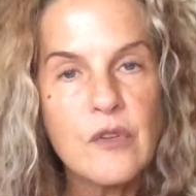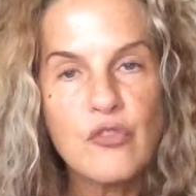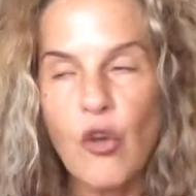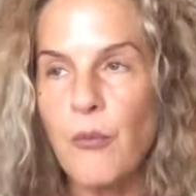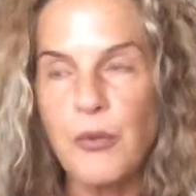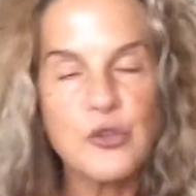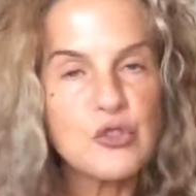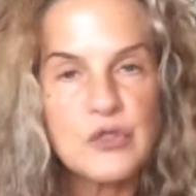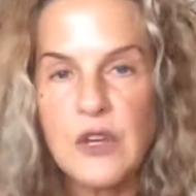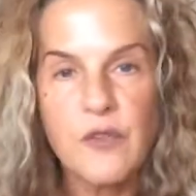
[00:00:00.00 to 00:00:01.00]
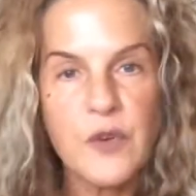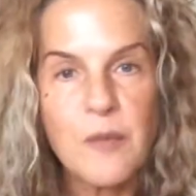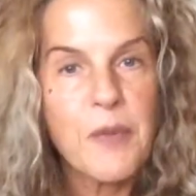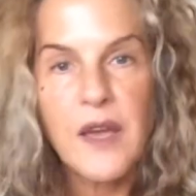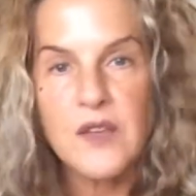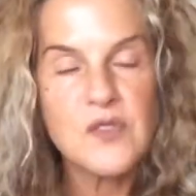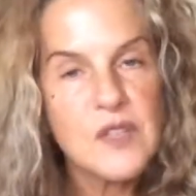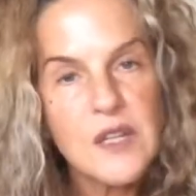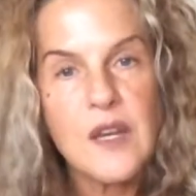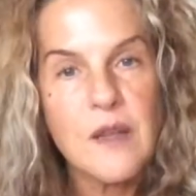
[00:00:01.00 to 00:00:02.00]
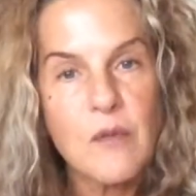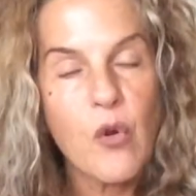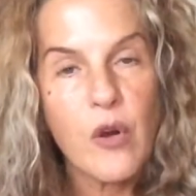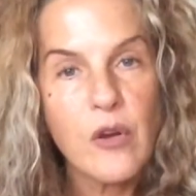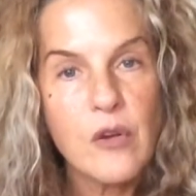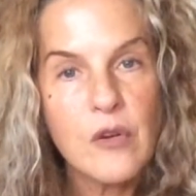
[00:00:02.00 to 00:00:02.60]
Don't put yourself in a back seat anymore.